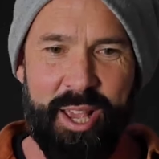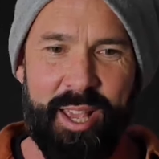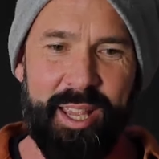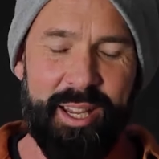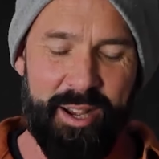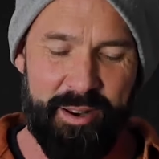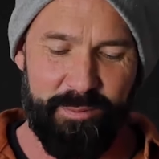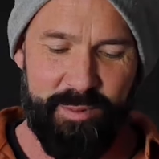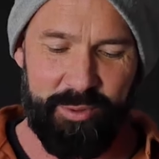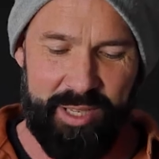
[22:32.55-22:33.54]
it kind of
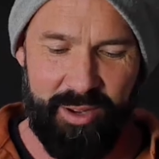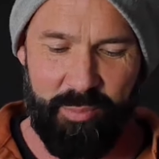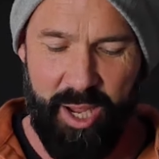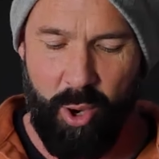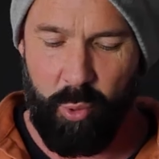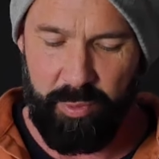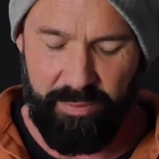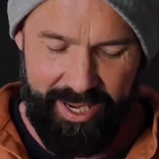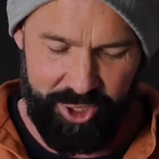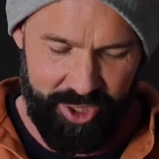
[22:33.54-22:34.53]
feels a little bit
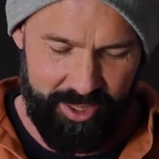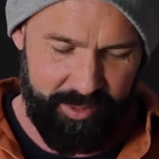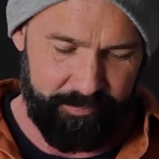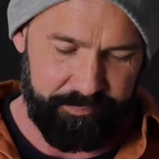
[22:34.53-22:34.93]
old-fashioned.